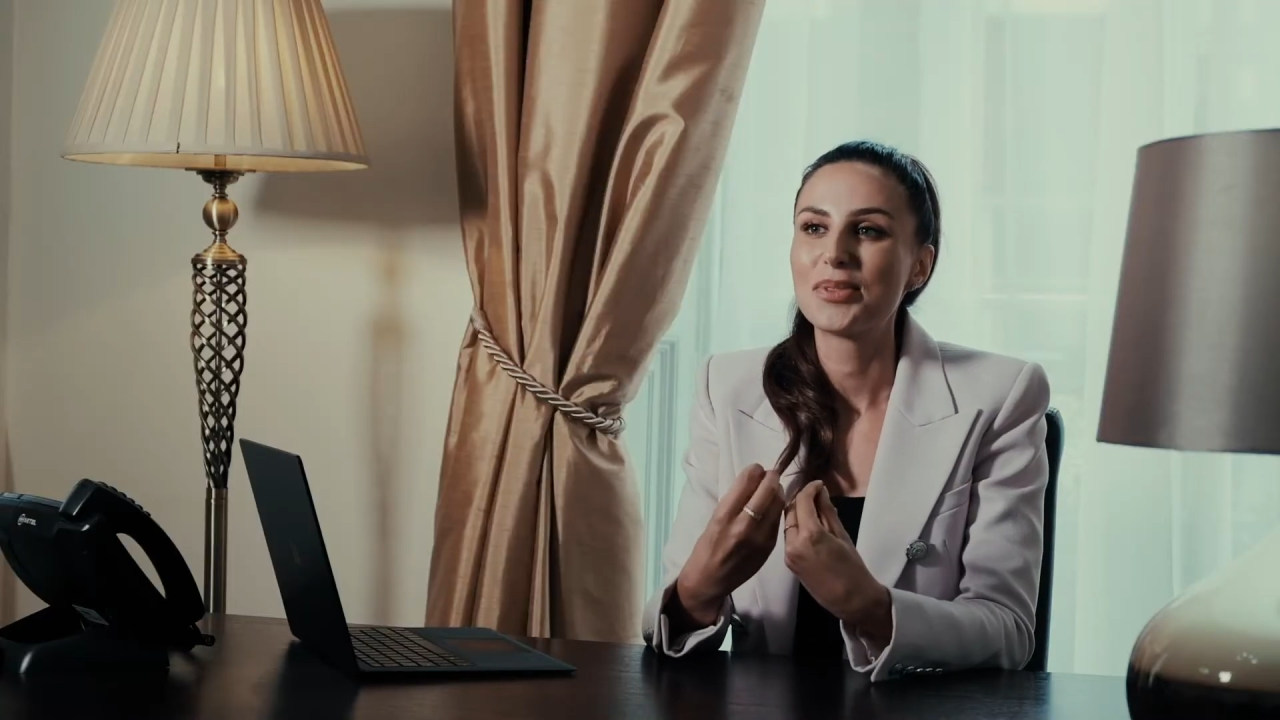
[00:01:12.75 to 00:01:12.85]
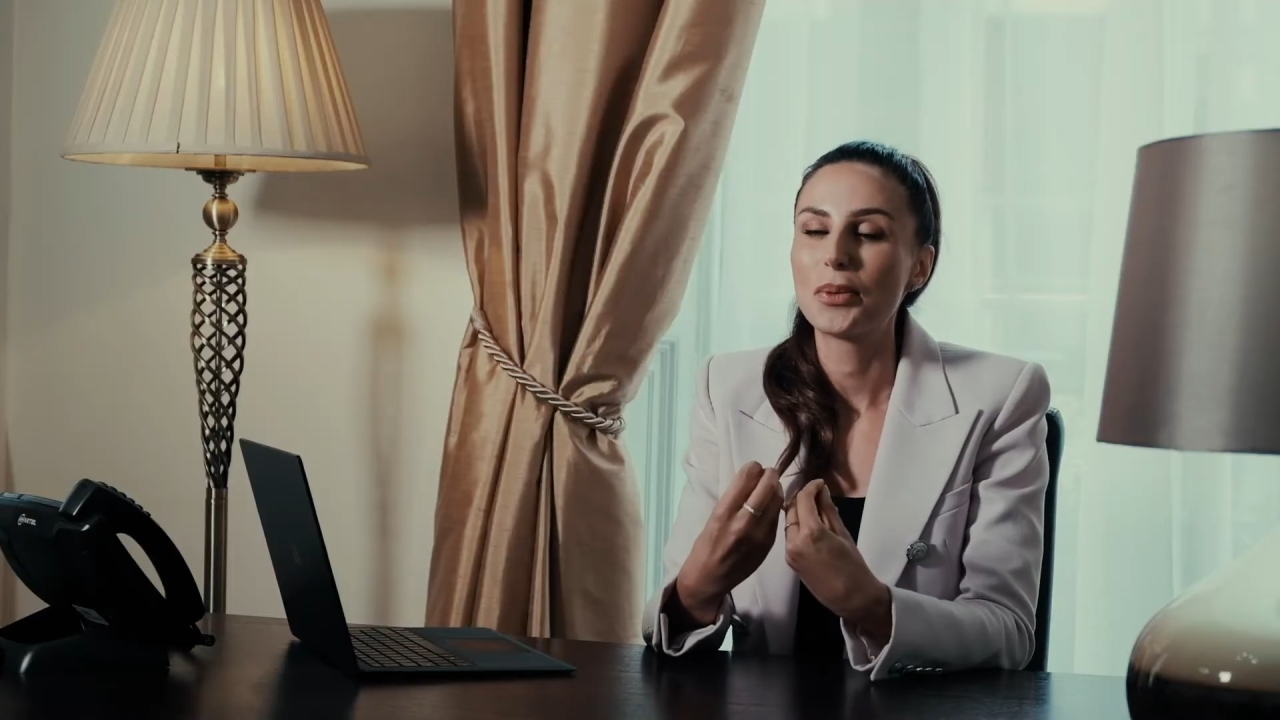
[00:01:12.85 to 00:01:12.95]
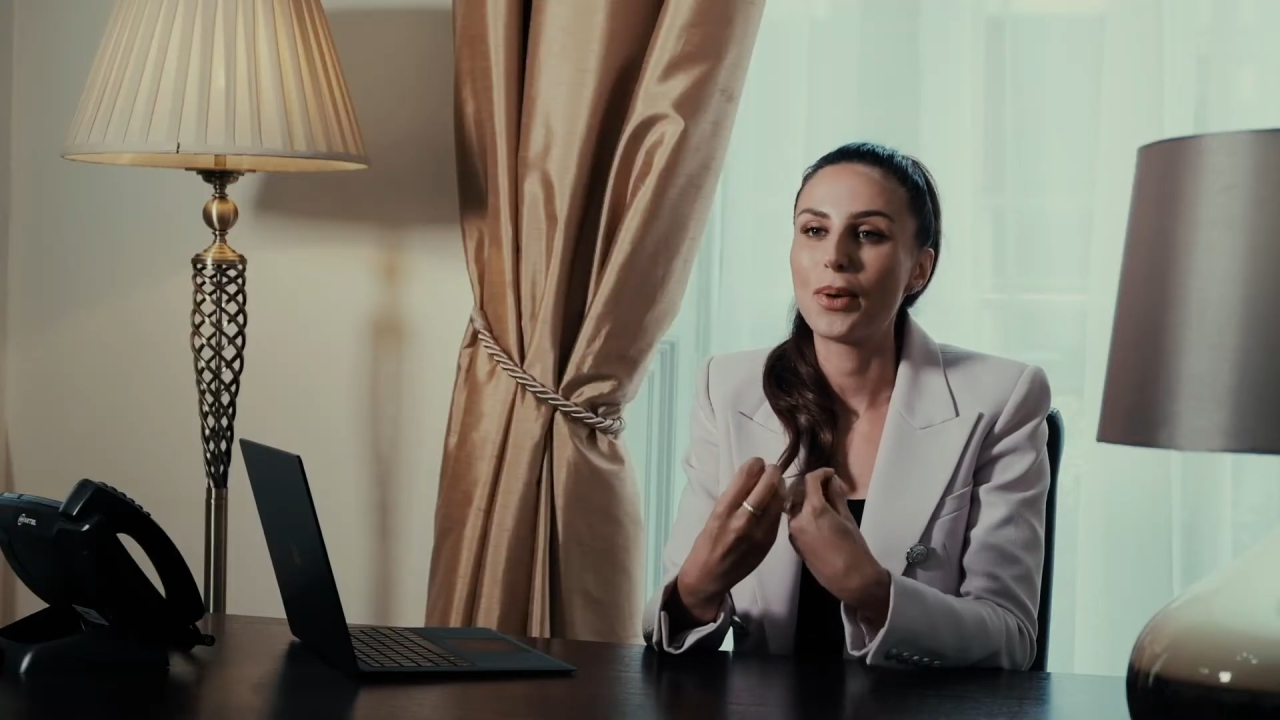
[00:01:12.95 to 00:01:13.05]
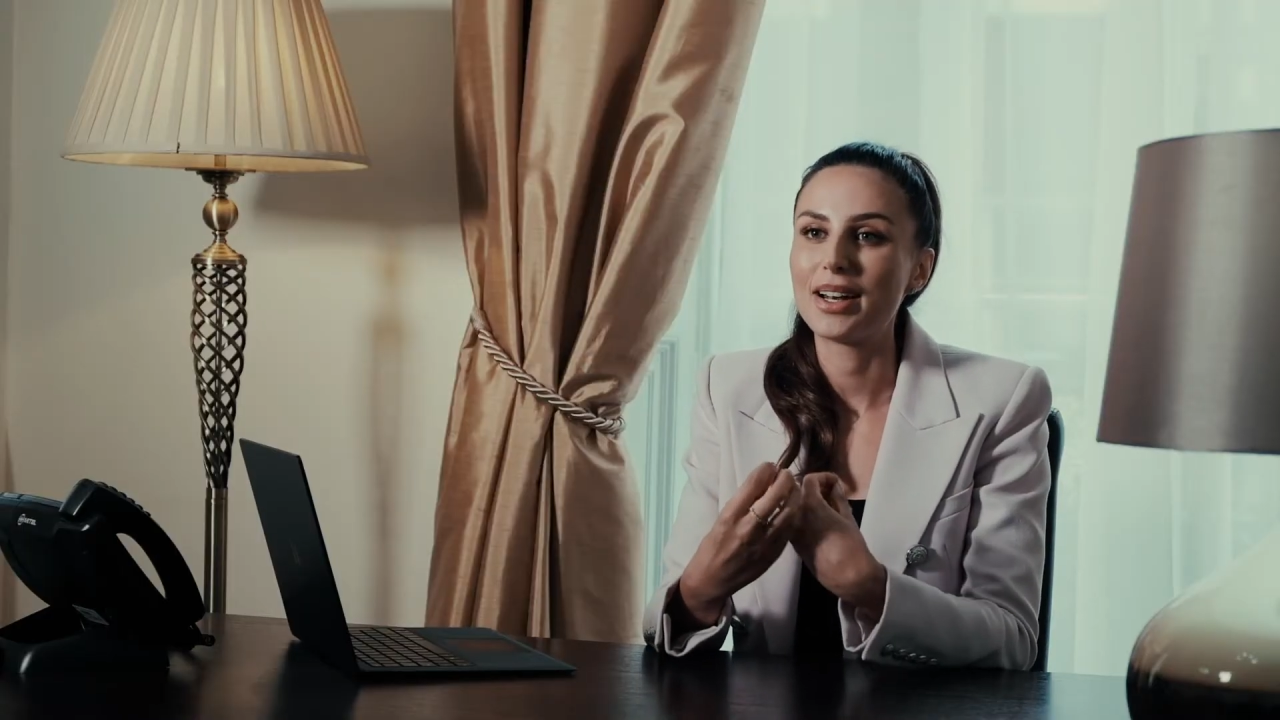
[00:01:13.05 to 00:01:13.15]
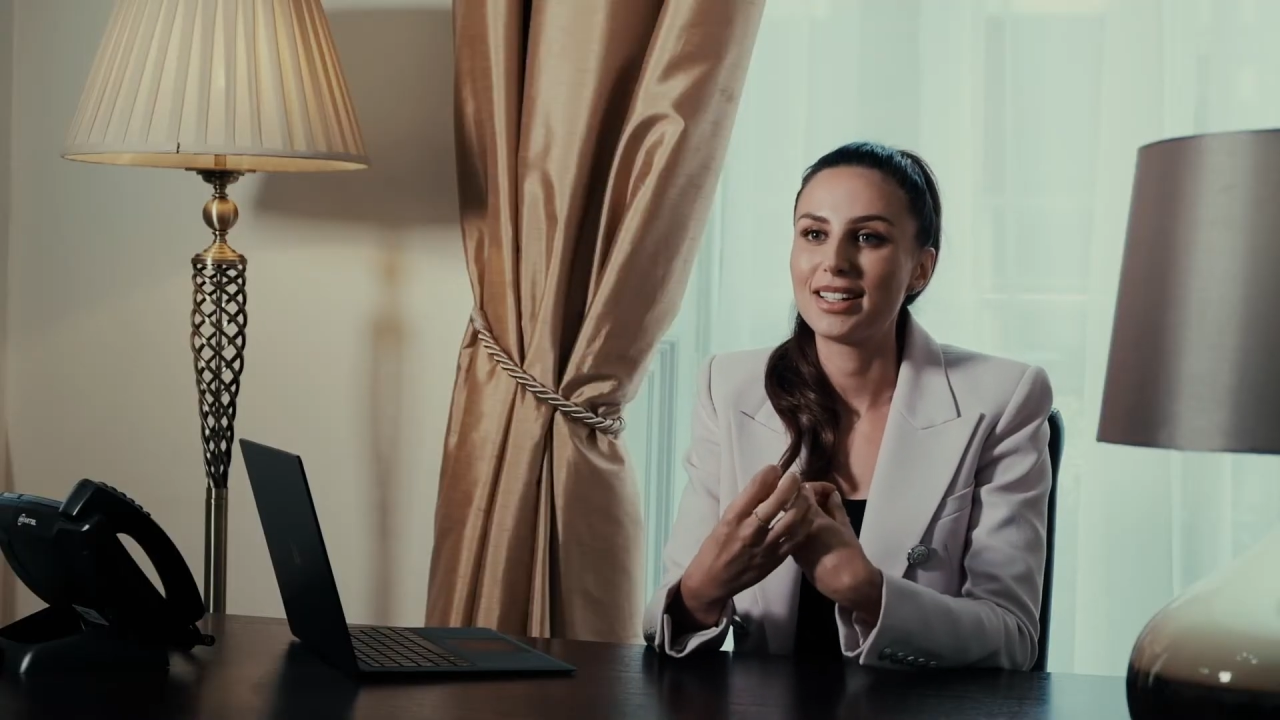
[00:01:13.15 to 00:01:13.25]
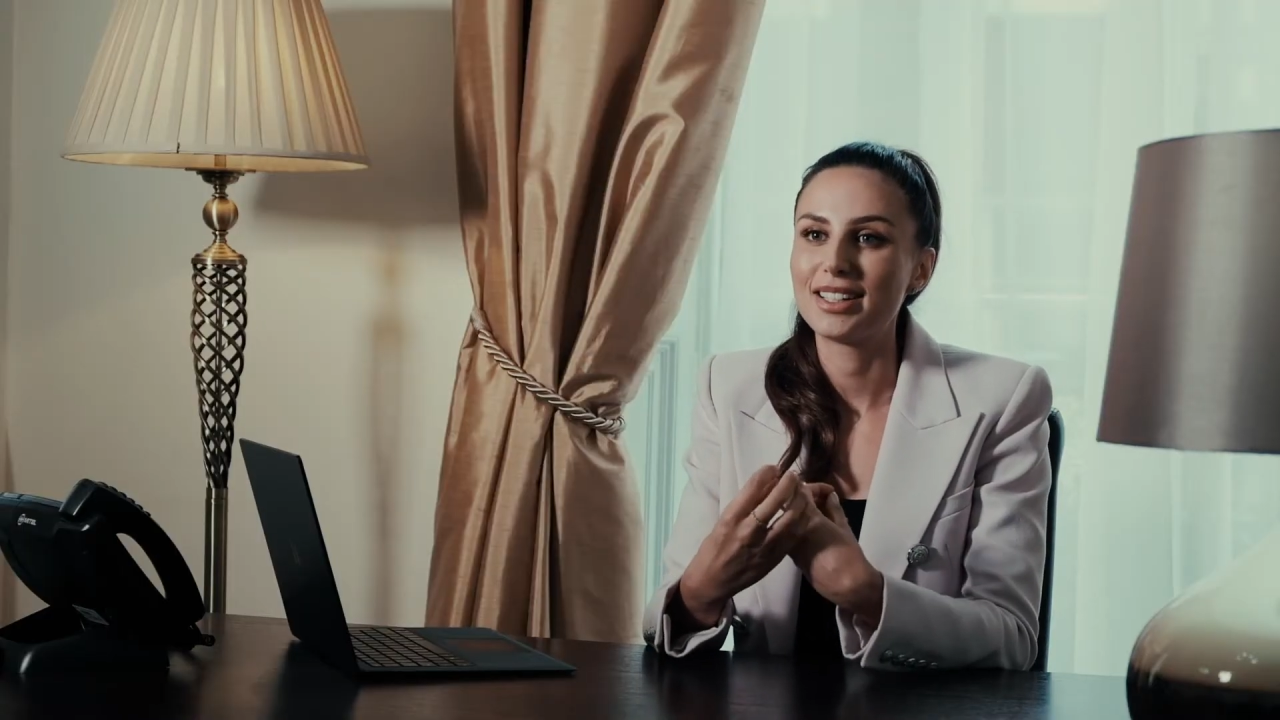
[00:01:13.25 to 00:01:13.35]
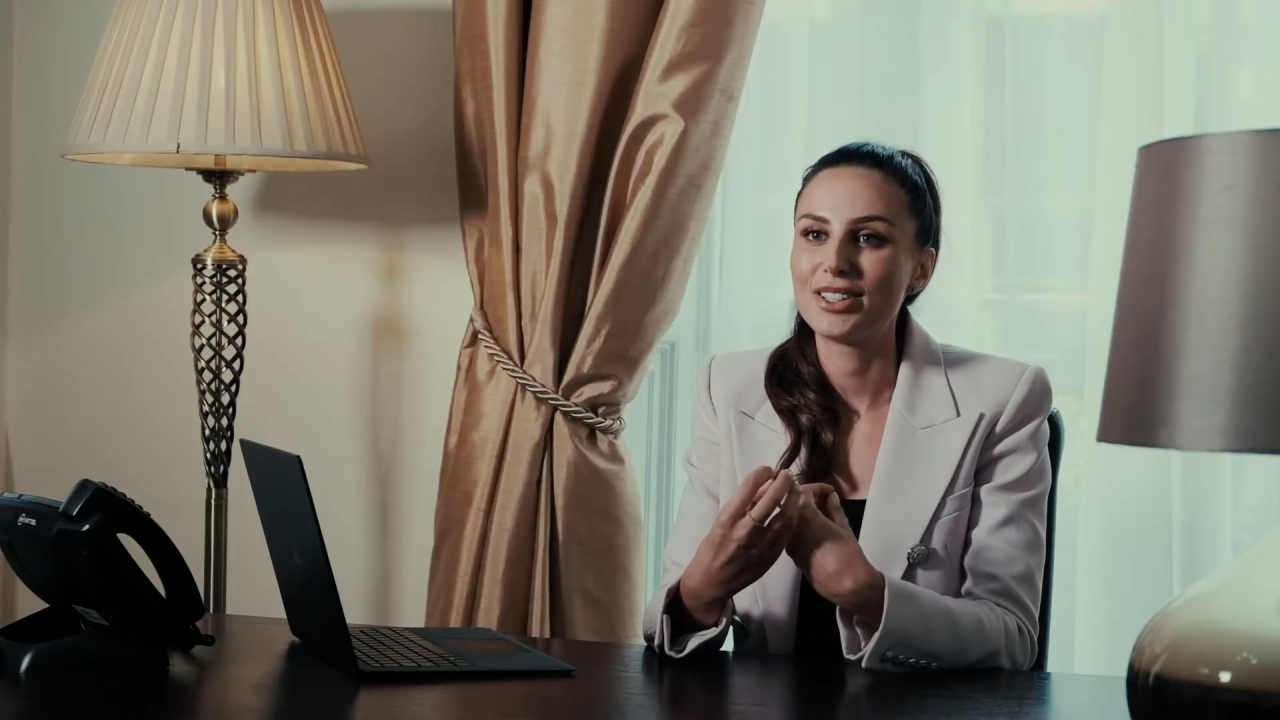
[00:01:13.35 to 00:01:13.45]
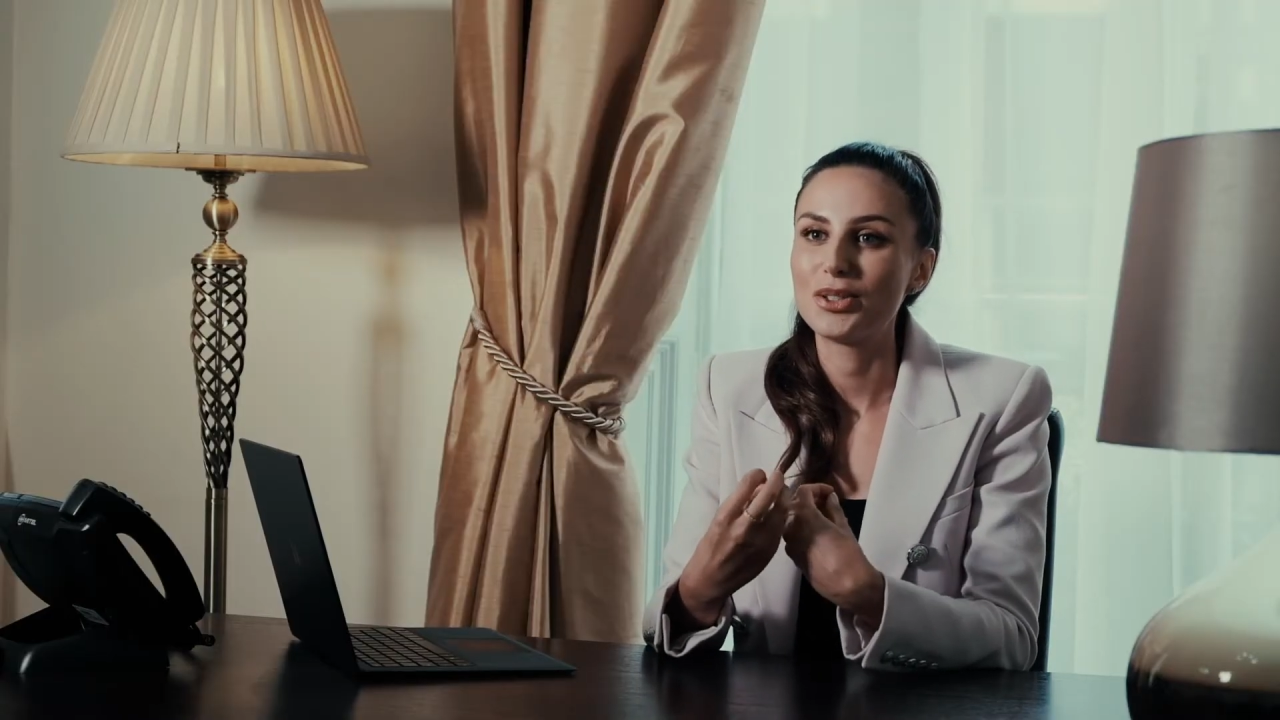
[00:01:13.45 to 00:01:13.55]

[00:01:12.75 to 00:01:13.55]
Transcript: when